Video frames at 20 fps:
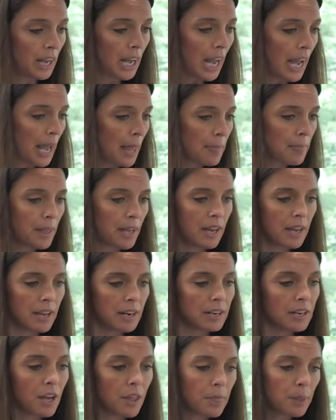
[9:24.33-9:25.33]
And
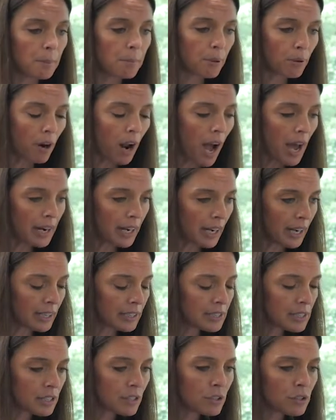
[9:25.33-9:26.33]
then the
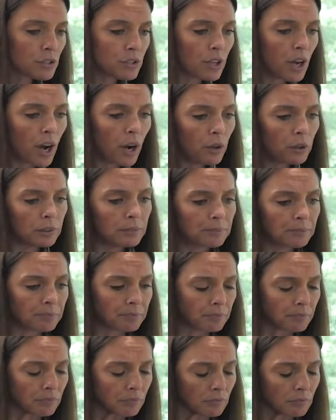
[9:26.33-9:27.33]
product, so
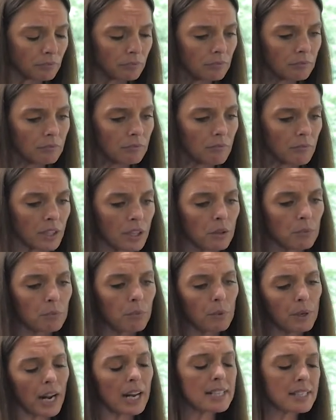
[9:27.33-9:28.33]

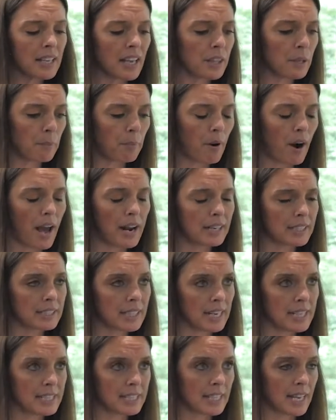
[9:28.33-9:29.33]
when I say the product,
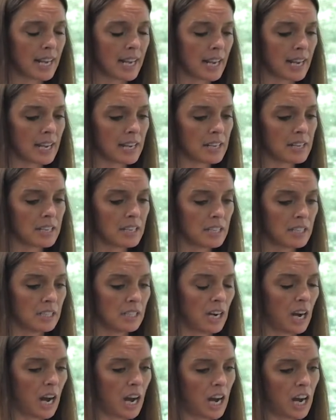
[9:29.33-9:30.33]
I say
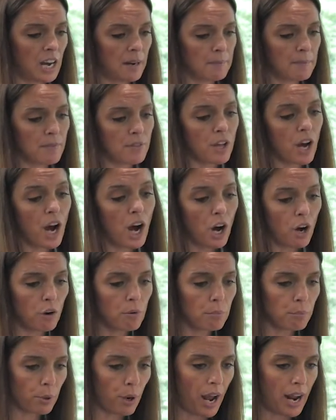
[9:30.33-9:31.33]
the
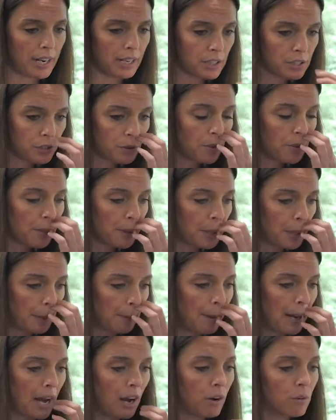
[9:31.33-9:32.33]
home product. So think
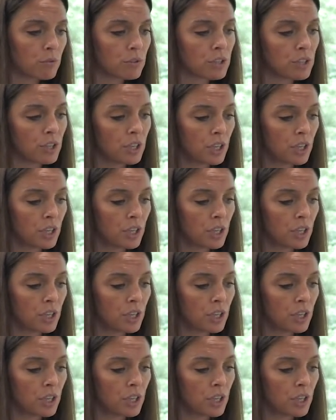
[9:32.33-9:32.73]
about